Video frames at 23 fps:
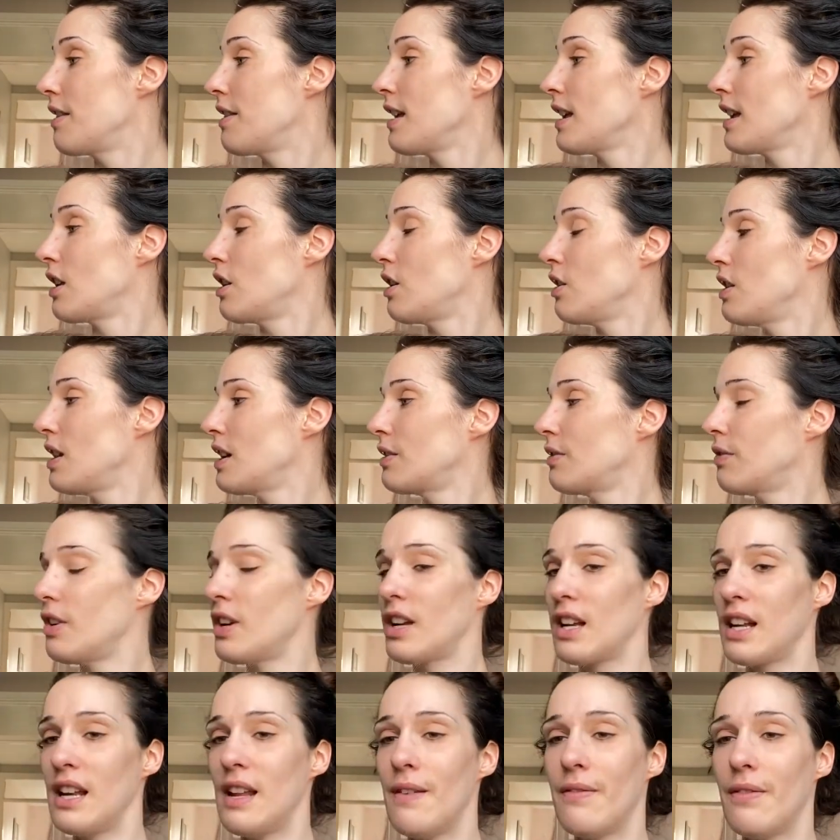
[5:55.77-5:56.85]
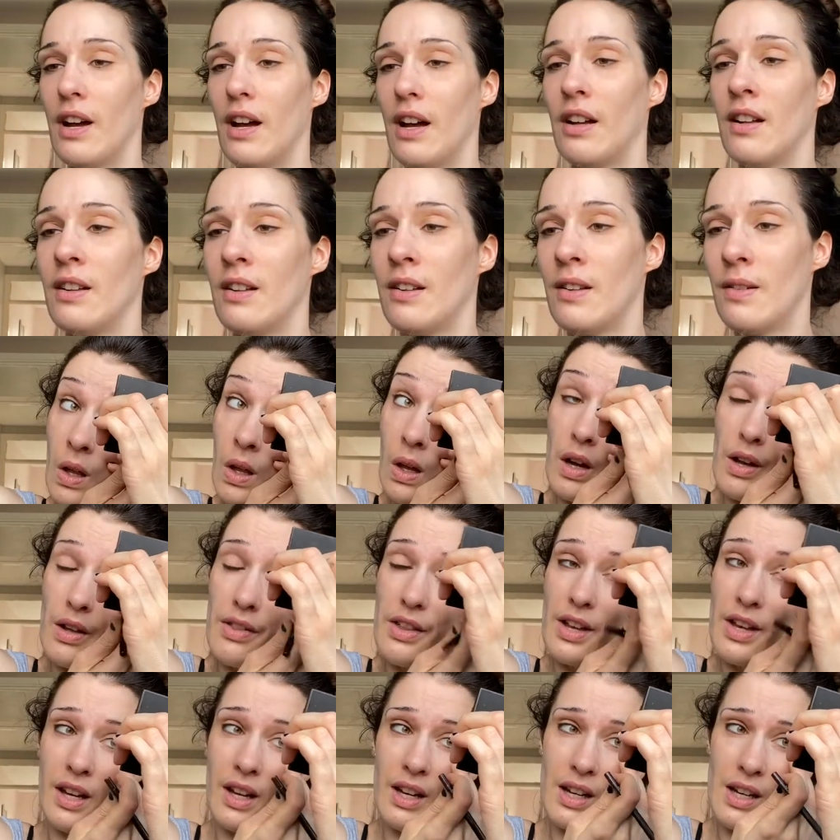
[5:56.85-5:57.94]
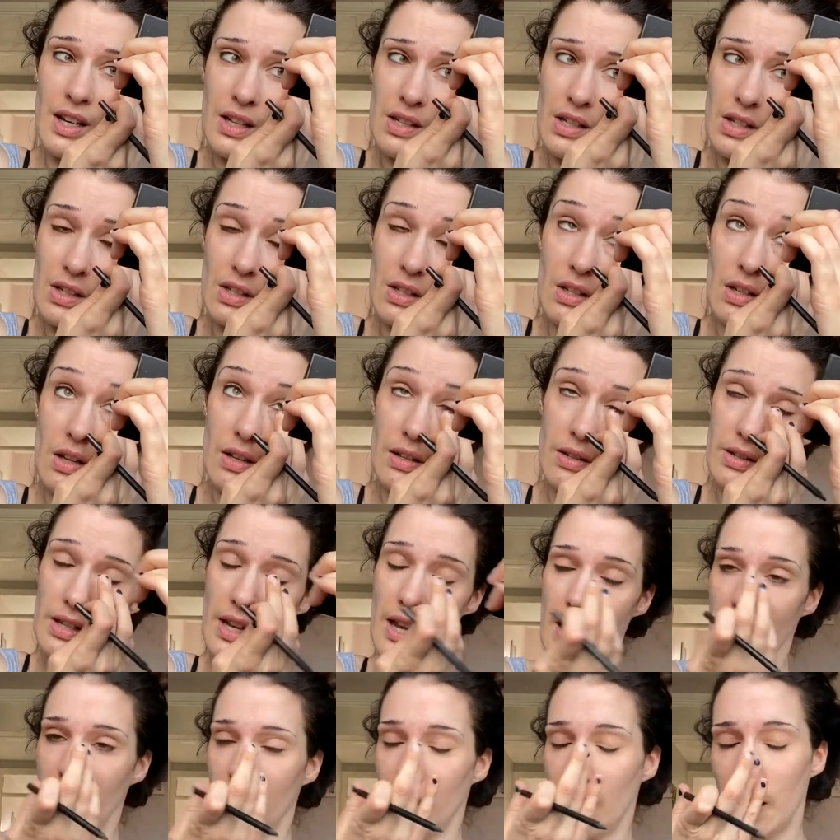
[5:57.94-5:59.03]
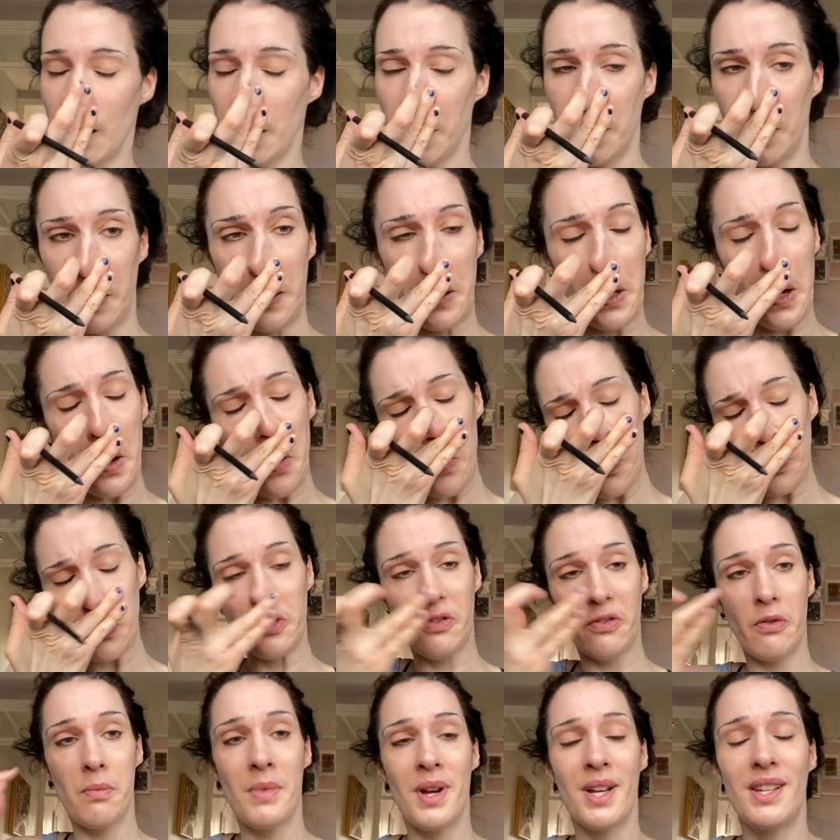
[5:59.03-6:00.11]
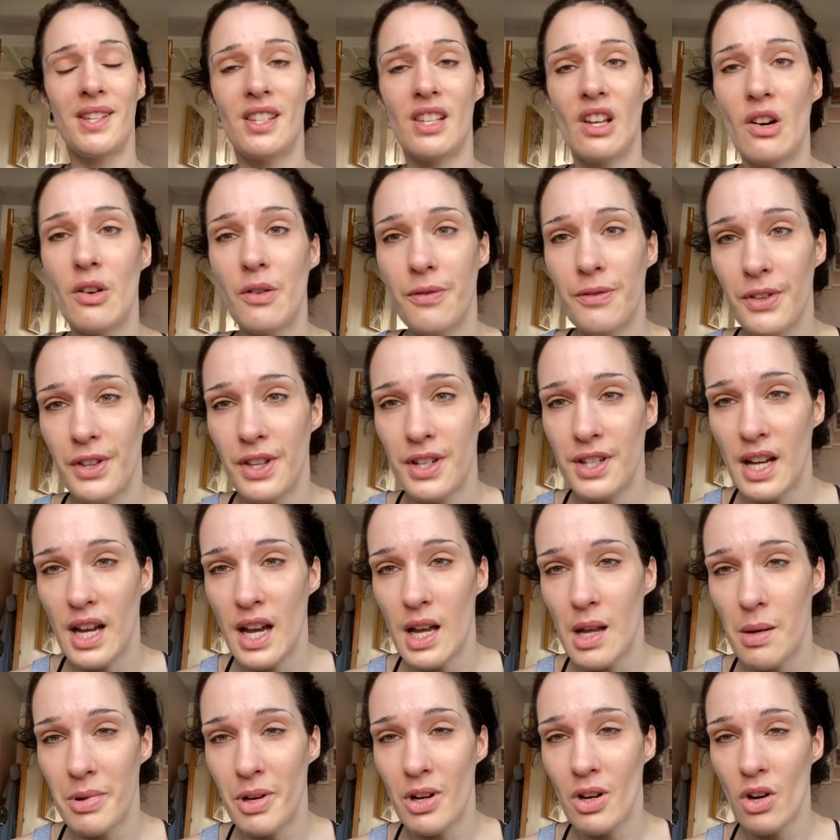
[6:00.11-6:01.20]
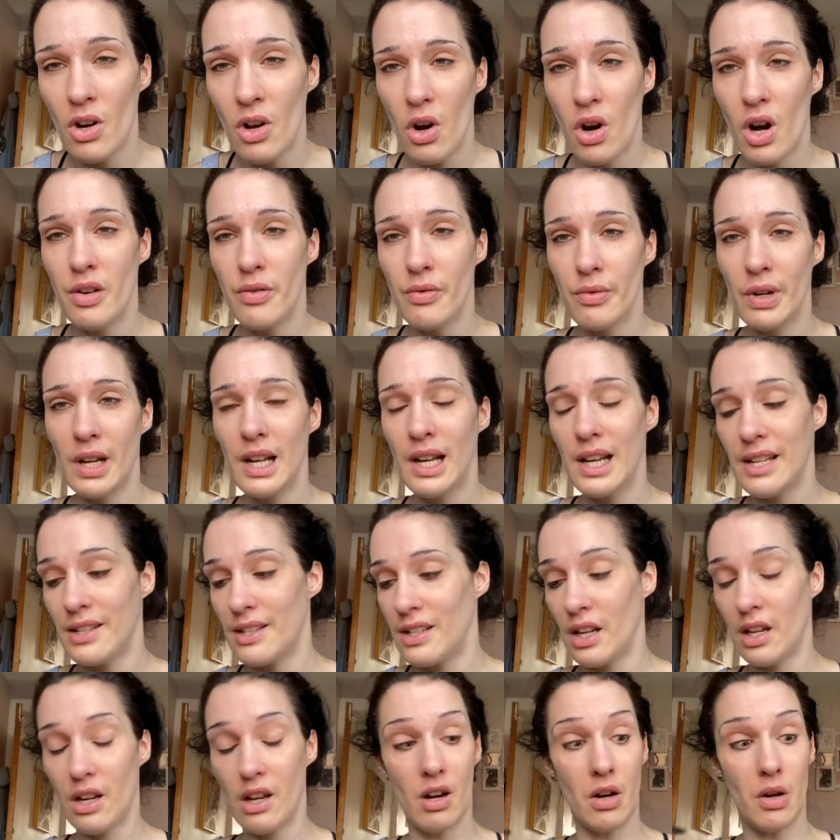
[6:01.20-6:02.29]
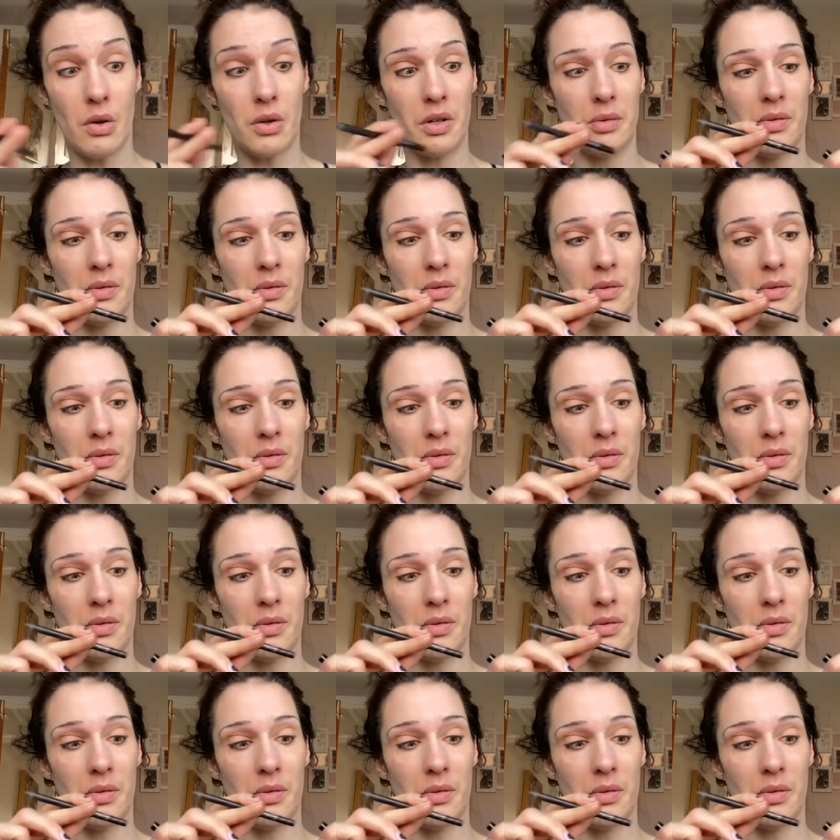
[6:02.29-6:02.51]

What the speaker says: Thank you. That's very clever. I think I need to start setting like goals for myself for the day, but not unrealistic goals,